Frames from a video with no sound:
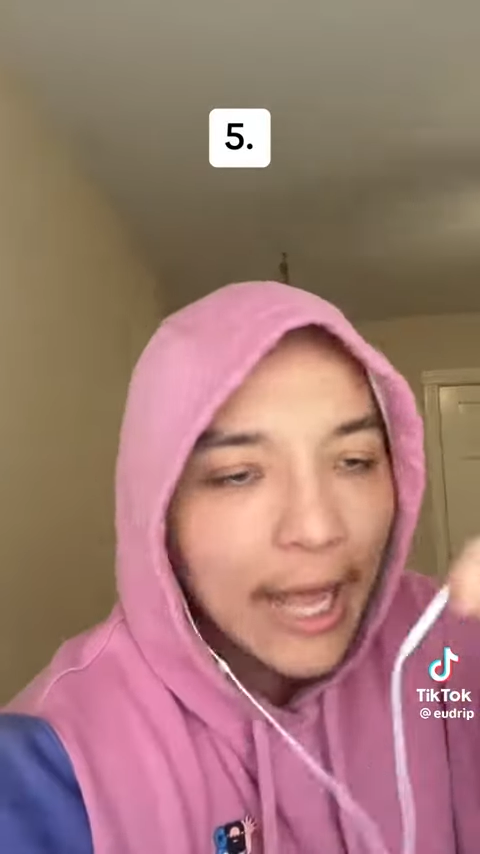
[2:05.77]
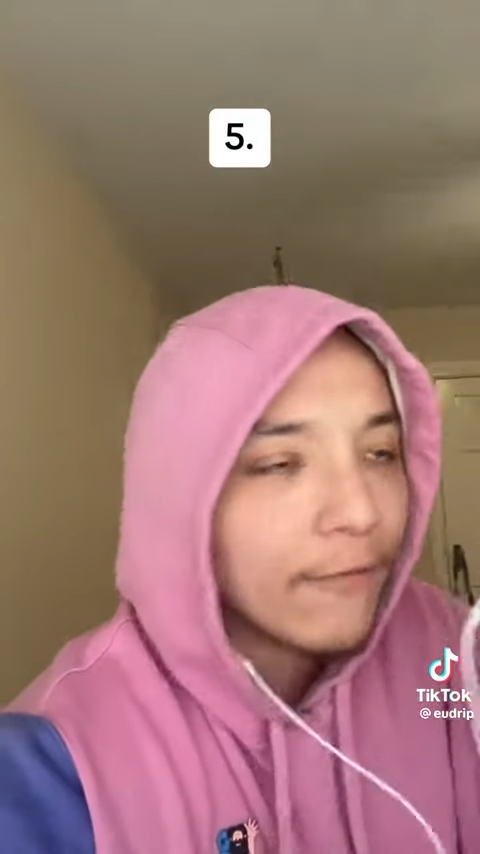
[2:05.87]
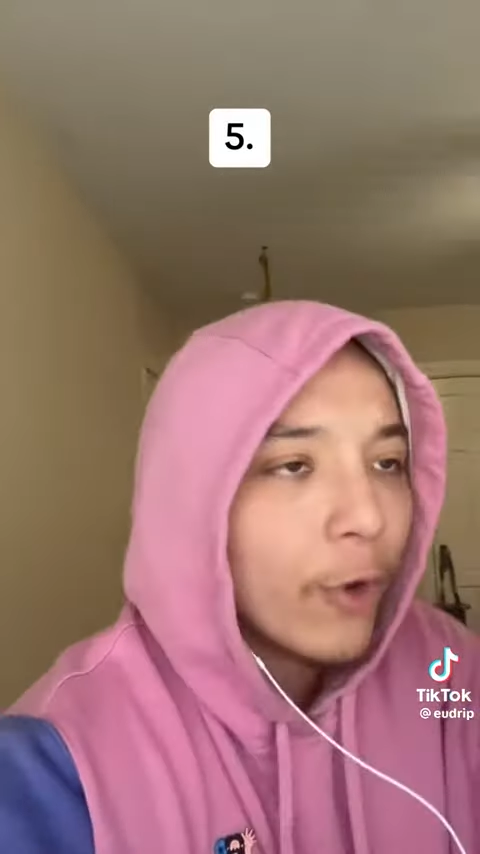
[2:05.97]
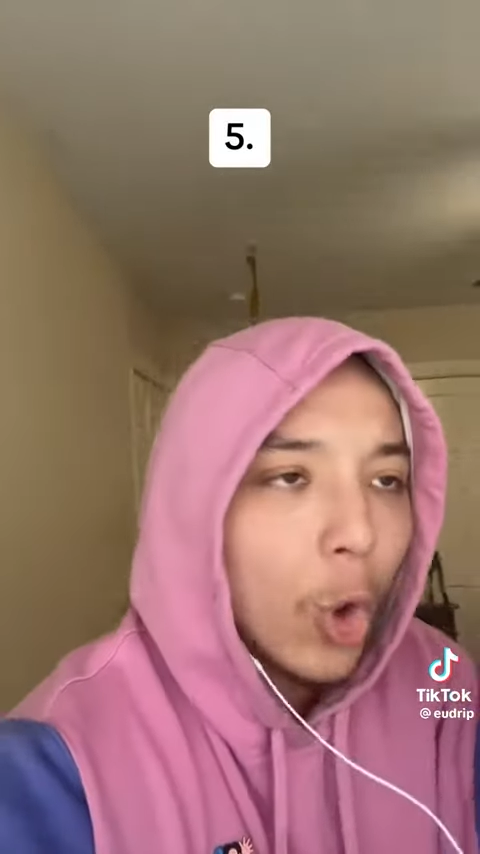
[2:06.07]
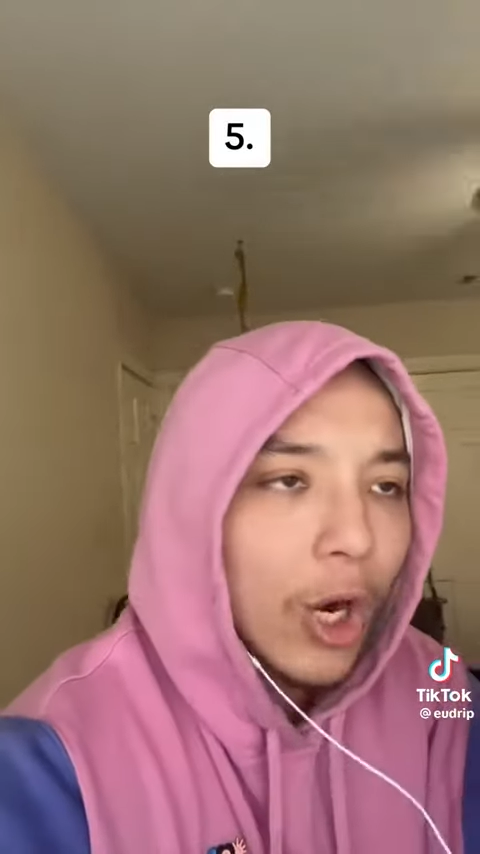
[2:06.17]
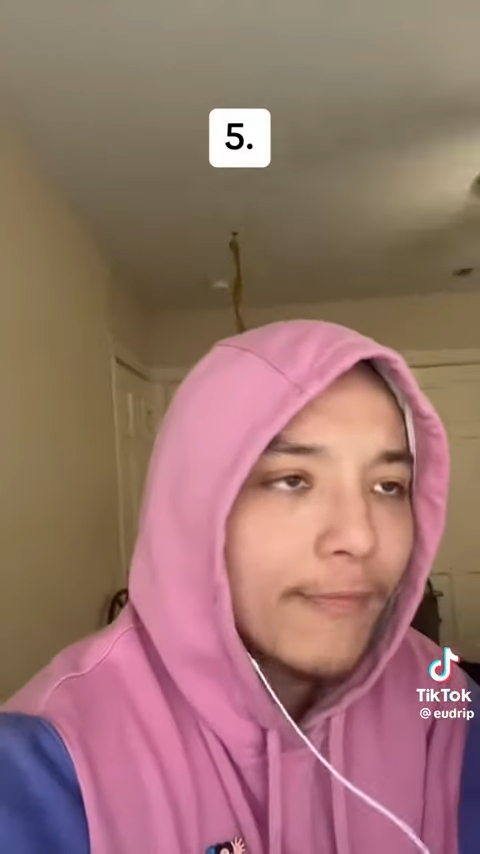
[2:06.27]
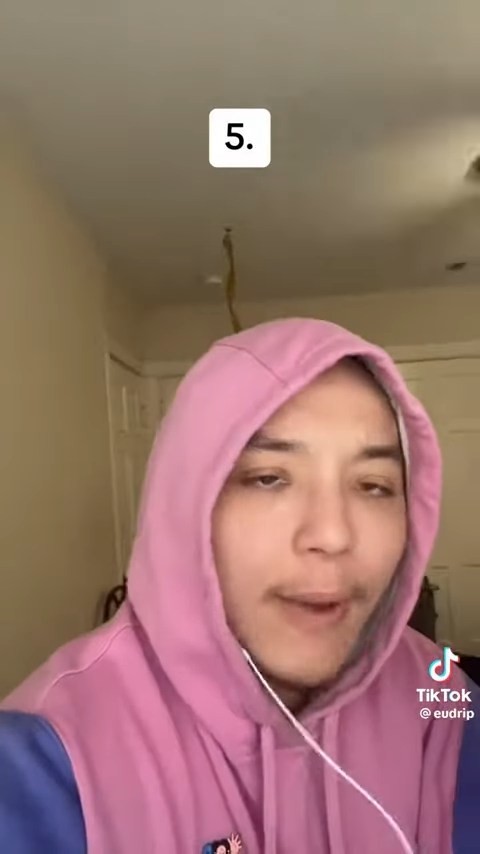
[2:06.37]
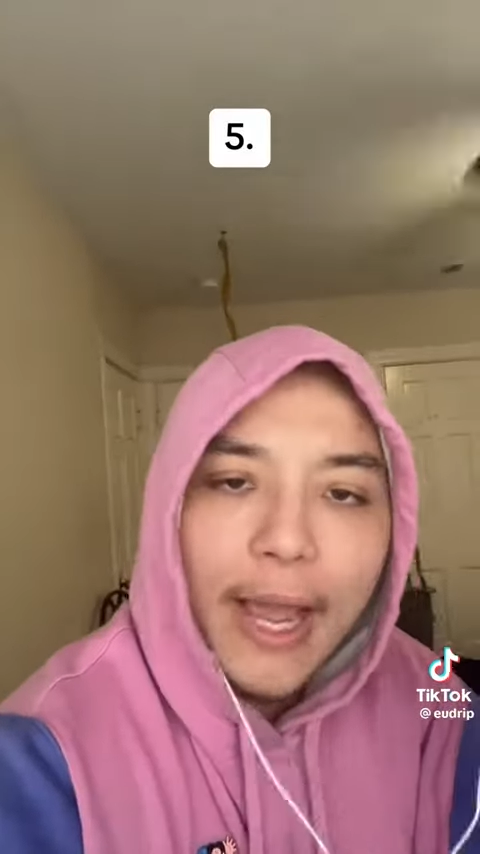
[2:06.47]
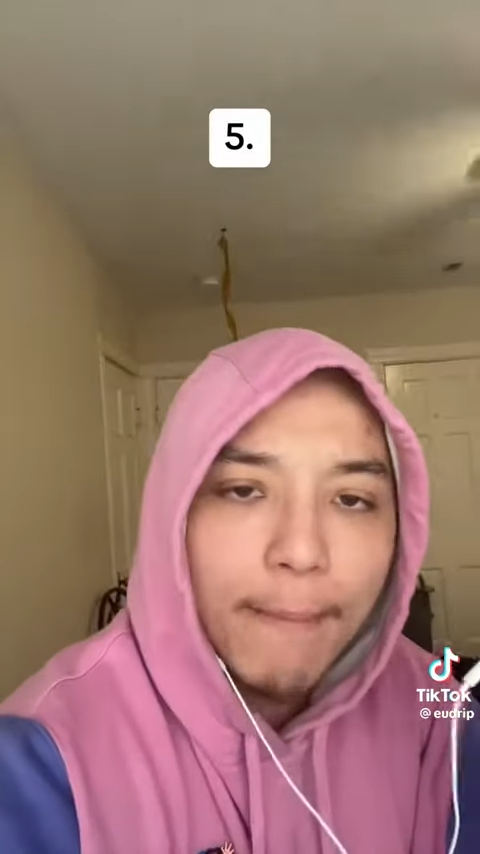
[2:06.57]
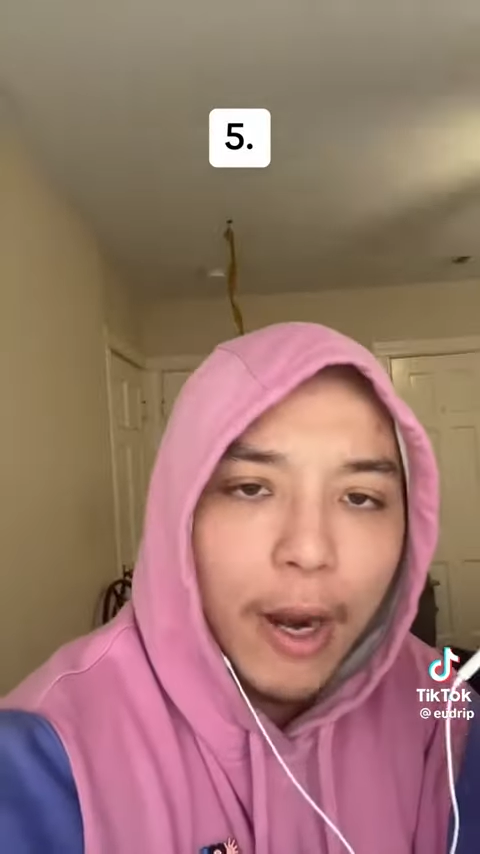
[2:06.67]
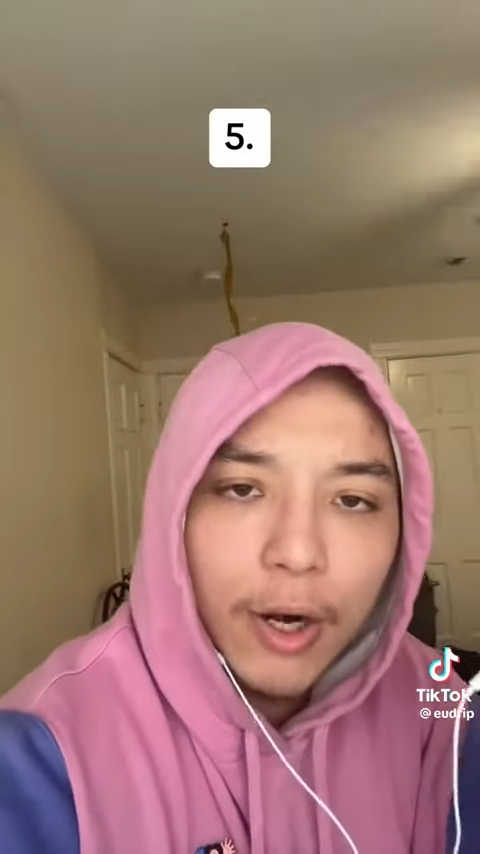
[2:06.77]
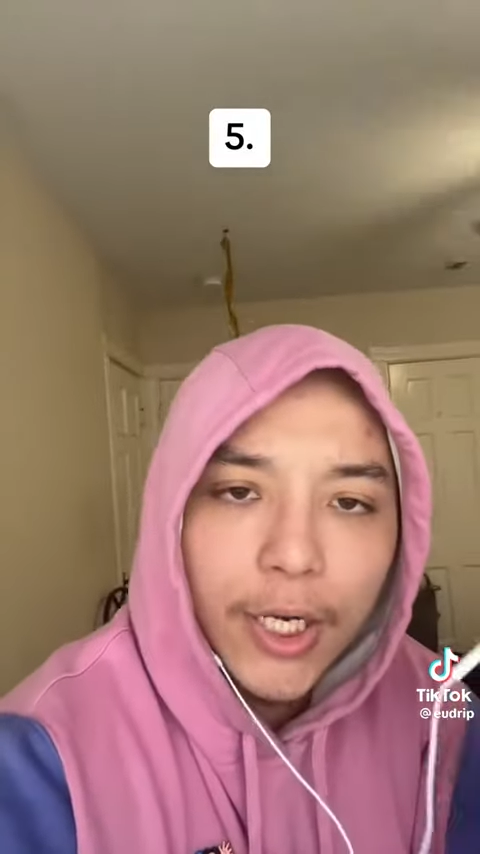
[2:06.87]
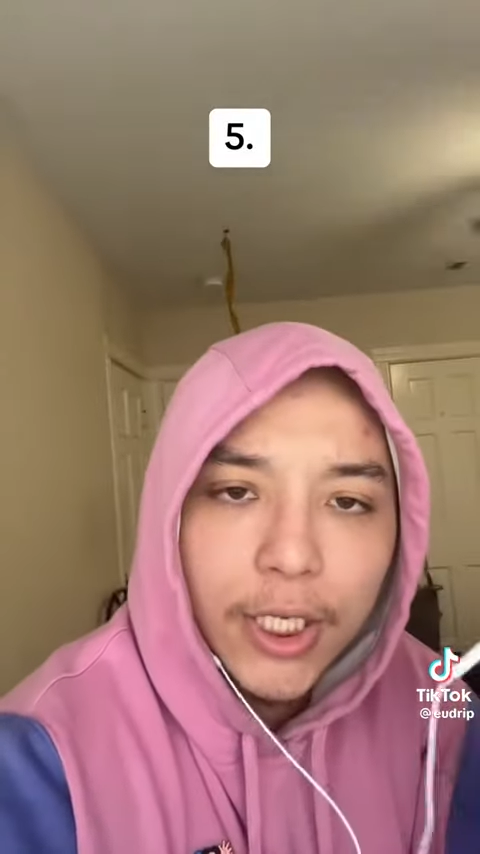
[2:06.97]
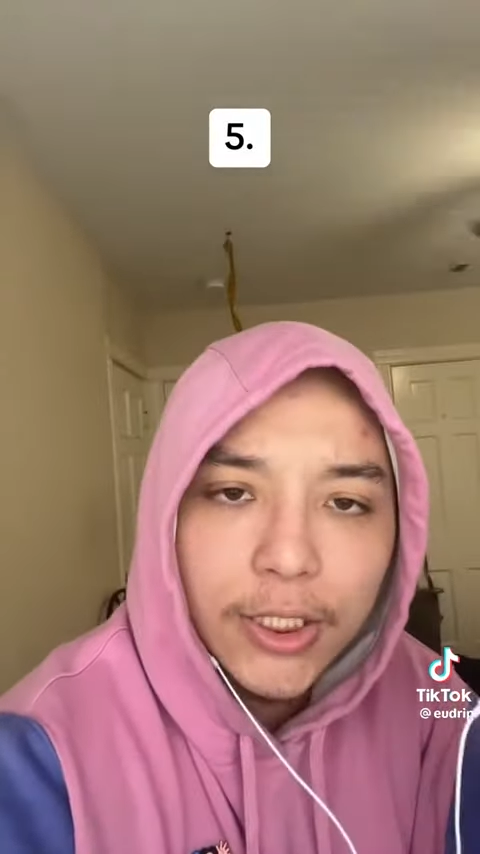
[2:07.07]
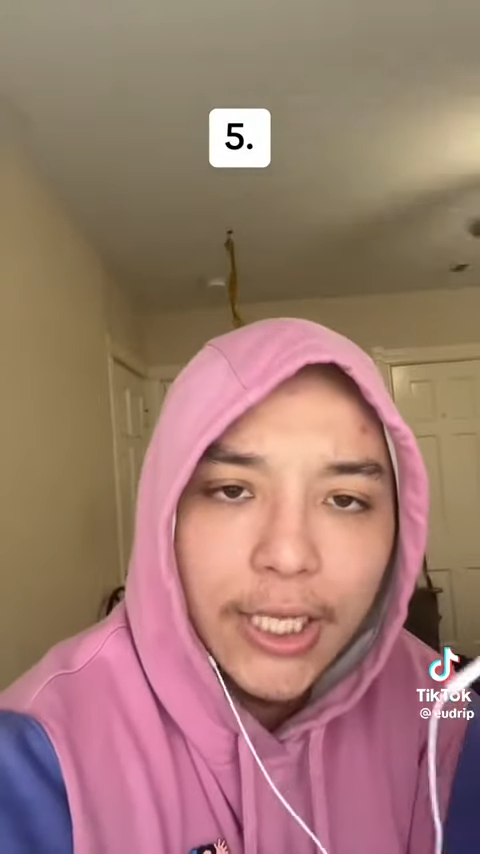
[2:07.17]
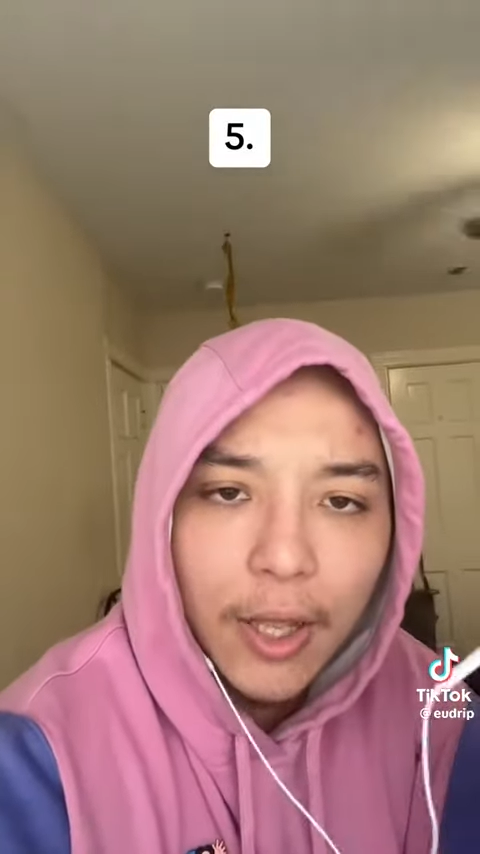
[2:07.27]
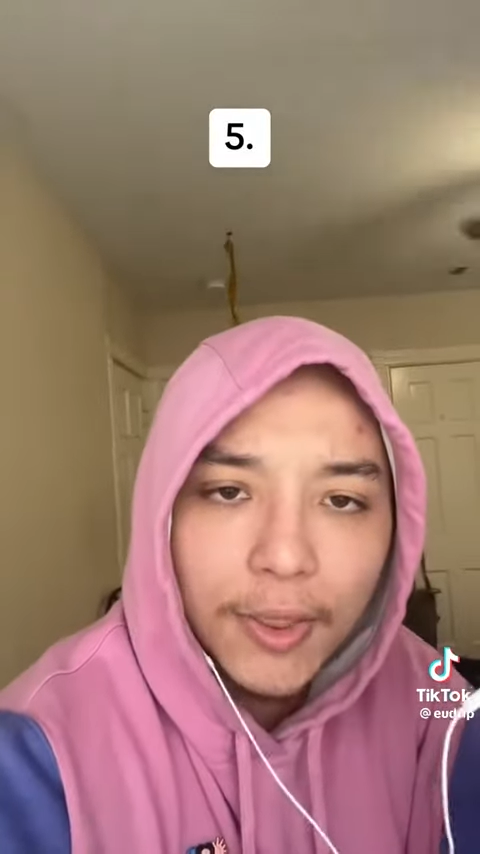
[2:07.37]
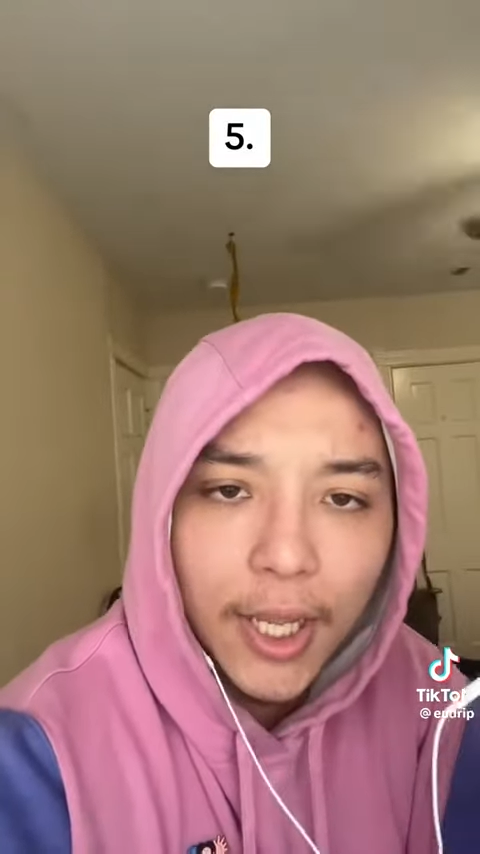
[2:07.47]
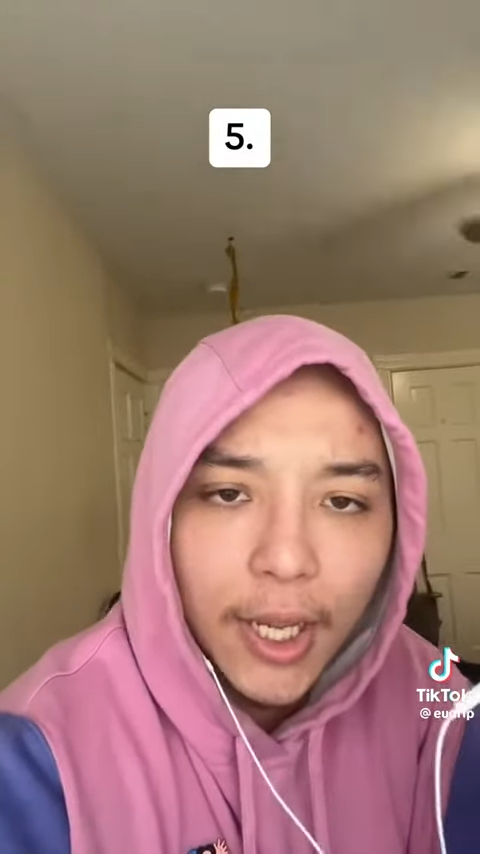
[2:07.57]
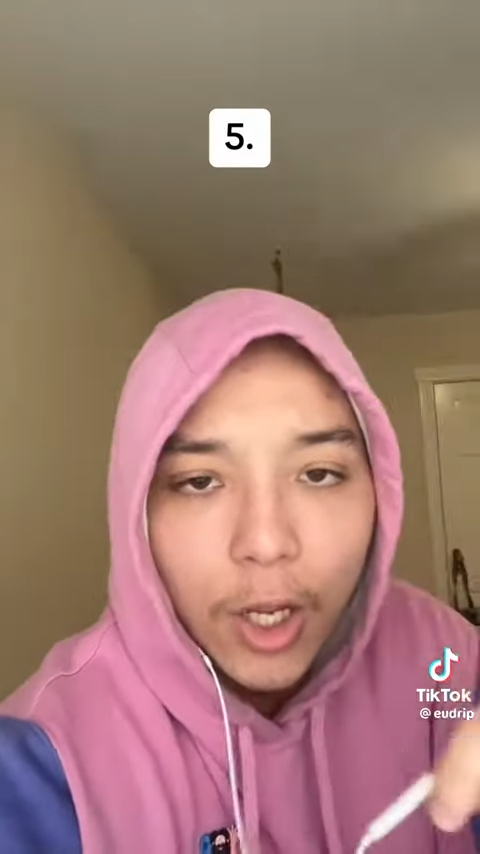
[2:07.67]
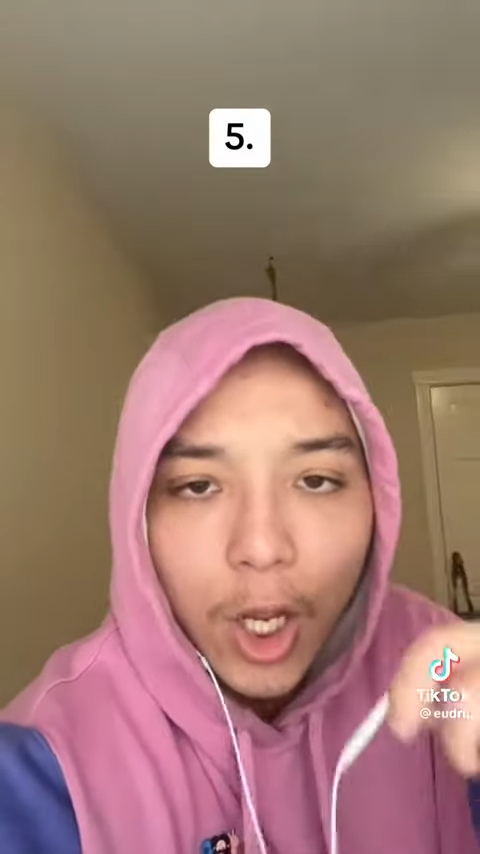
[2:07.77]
And for all of my Americans out there,